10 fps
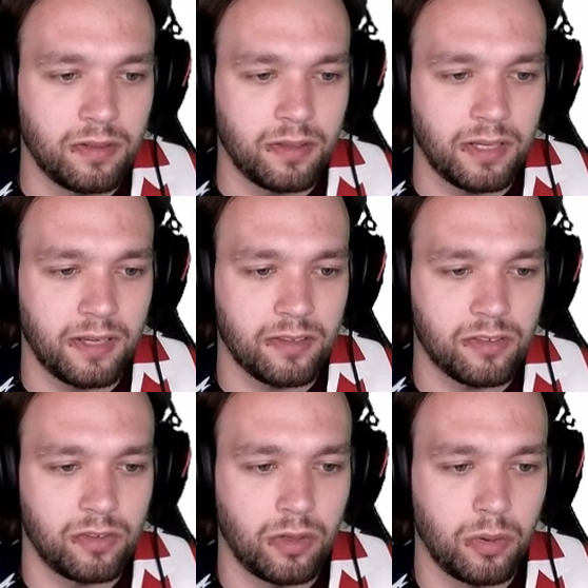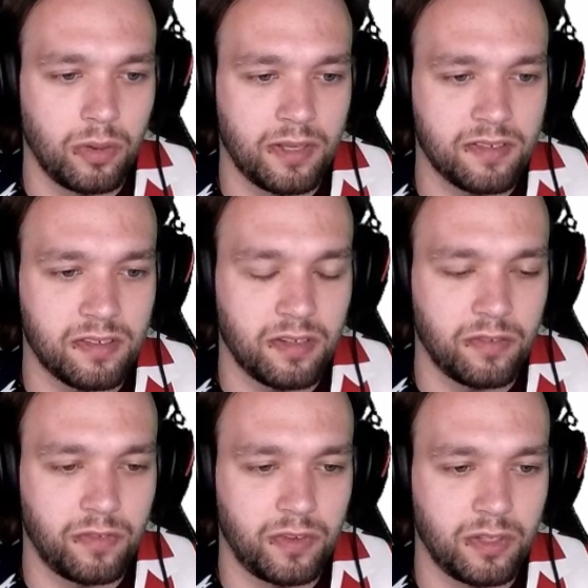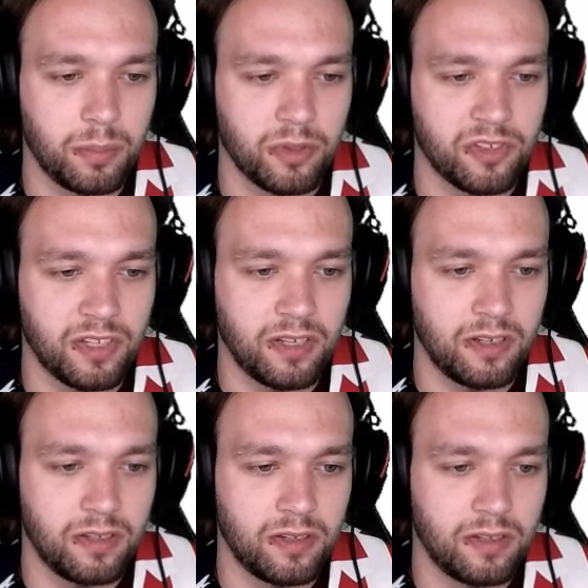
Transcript: that's no less than 50%